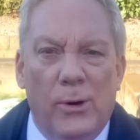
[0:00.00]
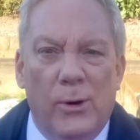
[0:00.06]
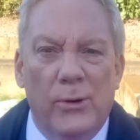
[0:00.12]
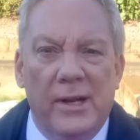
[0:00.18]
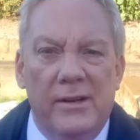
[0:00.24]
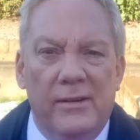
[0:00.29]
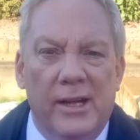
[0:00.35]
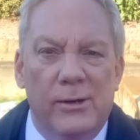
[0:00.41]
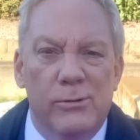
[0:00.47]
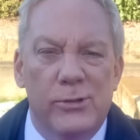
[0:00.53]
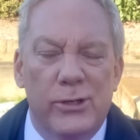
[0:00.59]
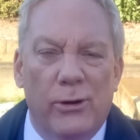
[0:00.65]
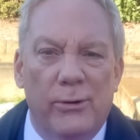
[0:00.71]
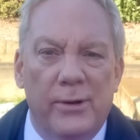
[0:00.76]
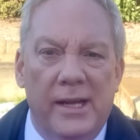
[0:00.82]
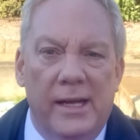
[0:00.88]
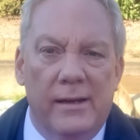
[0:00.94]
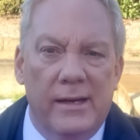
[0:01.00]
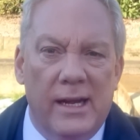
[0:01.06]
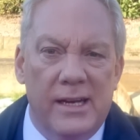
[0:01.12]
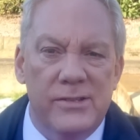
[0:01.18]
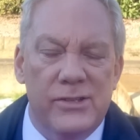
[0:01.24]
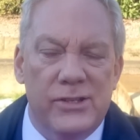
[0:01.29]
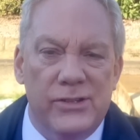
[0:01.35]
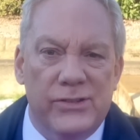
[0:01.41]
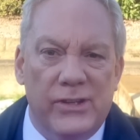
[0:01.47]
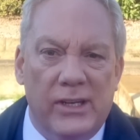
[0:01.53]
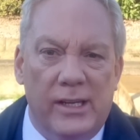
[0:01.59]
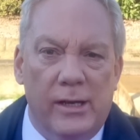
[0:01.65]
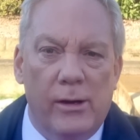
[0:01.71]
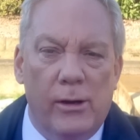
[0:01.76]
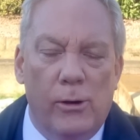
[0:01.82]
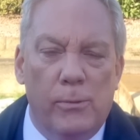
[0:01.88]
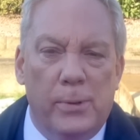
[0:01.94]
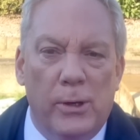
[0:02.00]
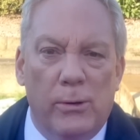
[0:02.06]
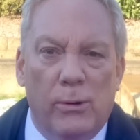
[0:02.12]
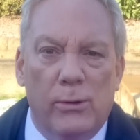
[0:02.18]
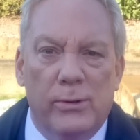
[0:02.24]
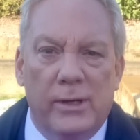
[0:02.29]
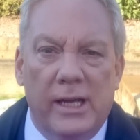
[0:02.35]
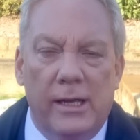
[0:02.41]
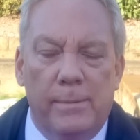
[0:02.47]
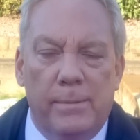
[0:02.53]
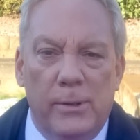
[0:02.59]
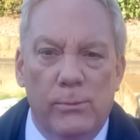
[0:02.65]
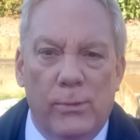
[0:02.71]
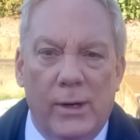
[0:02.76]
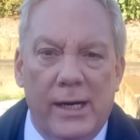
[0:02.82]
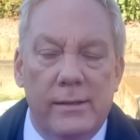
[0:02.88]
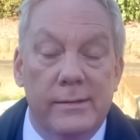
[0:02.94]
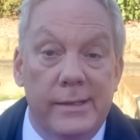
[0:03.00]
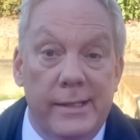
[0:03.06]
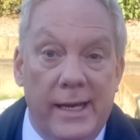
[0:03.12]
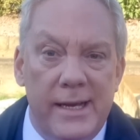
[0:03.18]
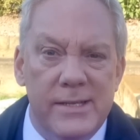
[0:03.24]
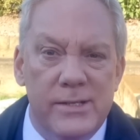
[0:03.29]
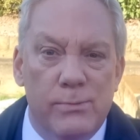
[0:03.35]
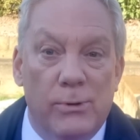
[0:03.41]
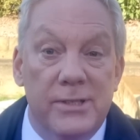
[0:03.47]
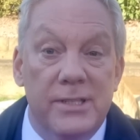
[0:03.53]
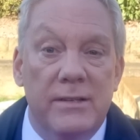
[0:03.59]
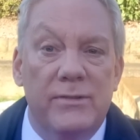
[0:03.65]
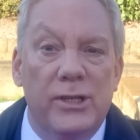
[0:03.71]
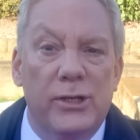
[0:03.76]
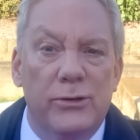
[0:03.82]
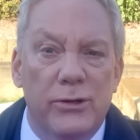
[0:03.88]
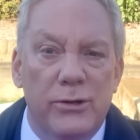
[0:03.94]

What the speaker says: morning, Neil Sean here. Nice to see you. Hope you're all keeping well. Yes, whatever you're